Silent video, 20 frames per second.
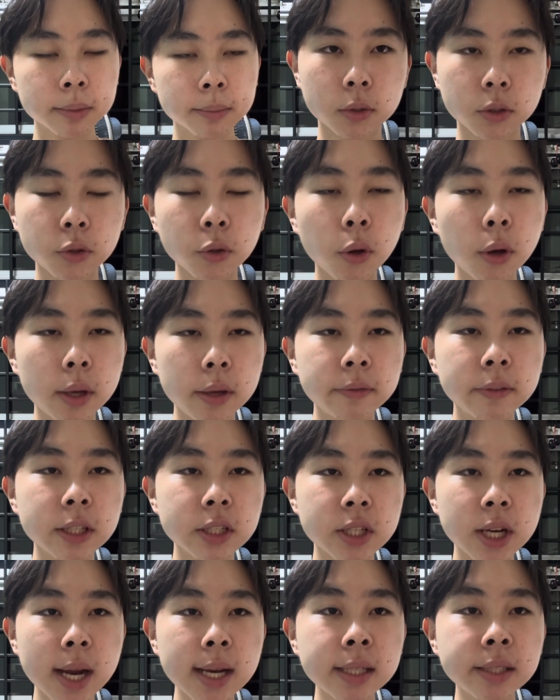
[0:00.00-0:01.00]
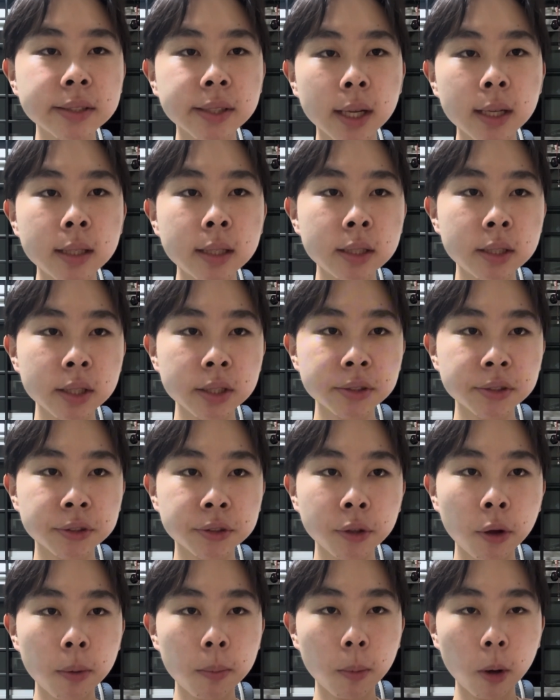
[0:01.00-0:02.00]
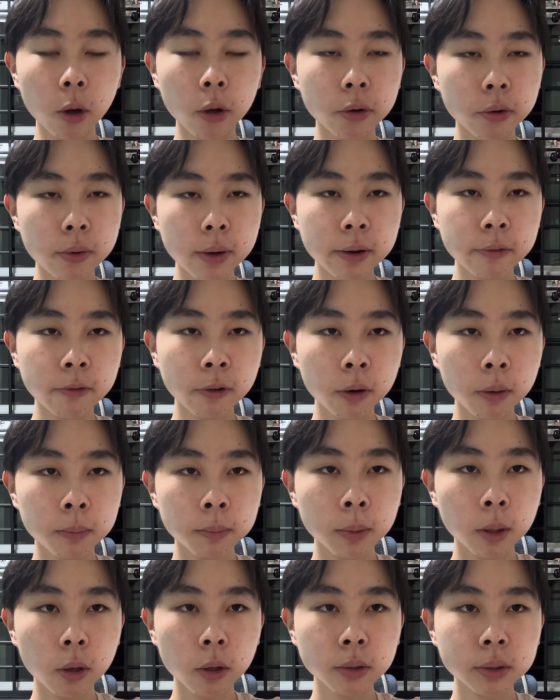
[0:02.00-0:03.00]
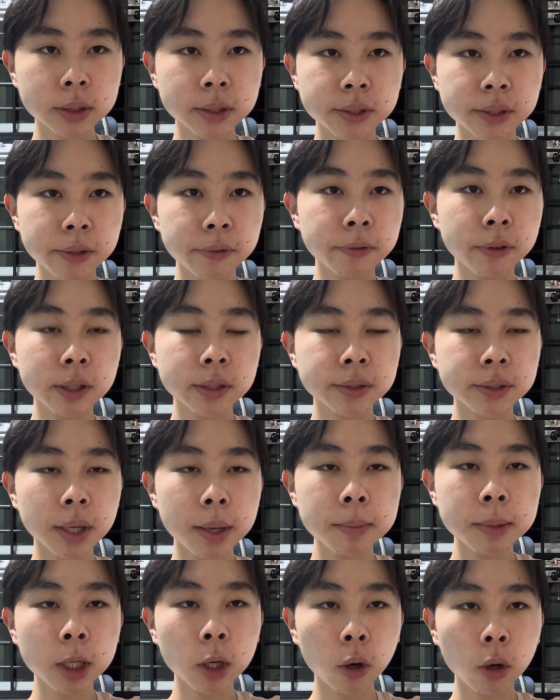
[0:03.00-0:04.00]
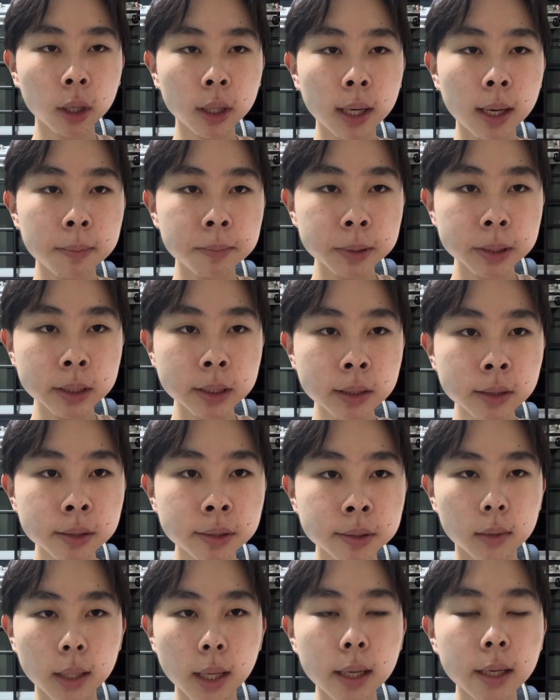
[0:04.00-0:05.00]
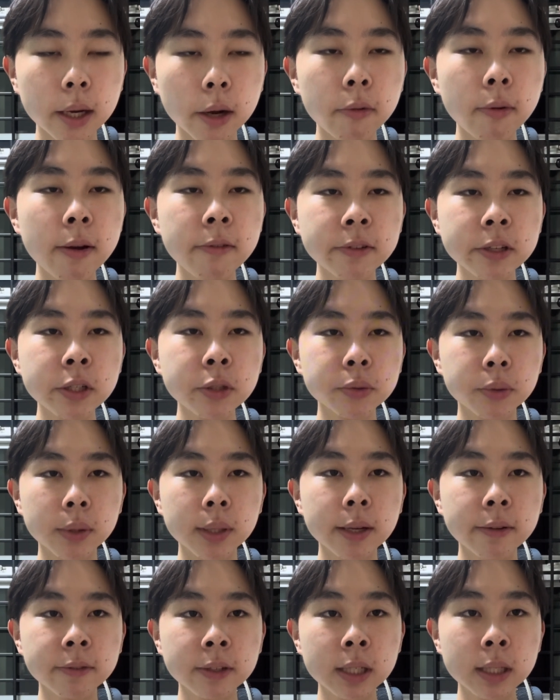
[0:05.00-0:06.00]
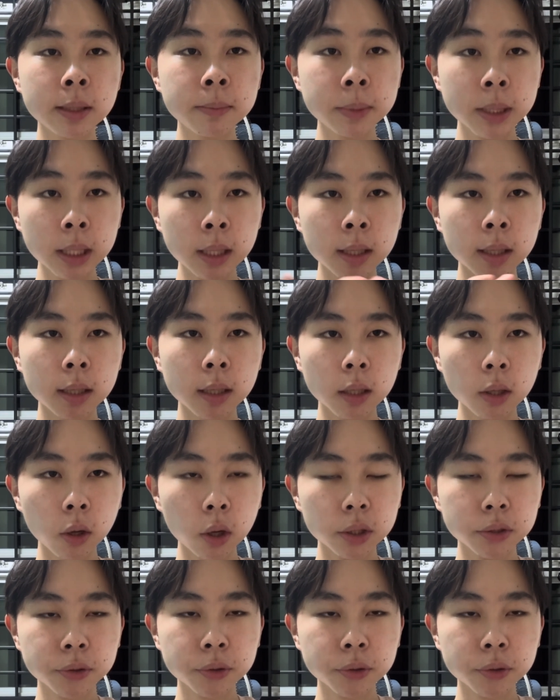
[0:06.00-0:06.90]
So if the Chinese suddenly just stop ordering from all these different semicon companies, then their revenues will definitely be hurt a lot.